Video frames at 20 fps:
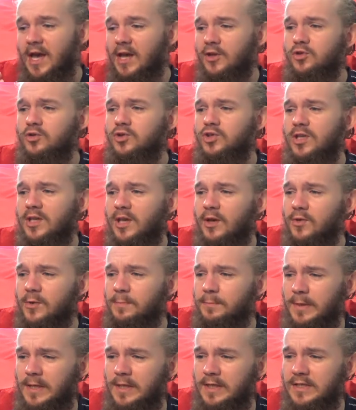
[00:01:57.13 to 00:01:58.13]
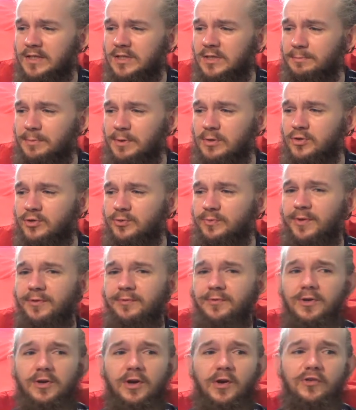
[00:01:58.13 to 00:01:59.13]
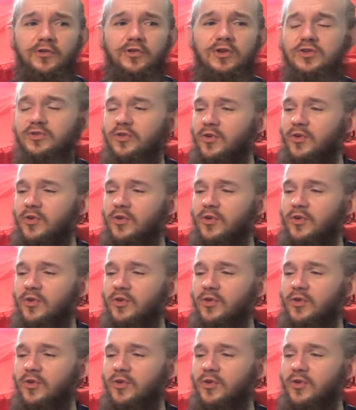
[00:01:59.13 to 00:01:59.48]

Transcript: Do check out the playlist of beers from different countries.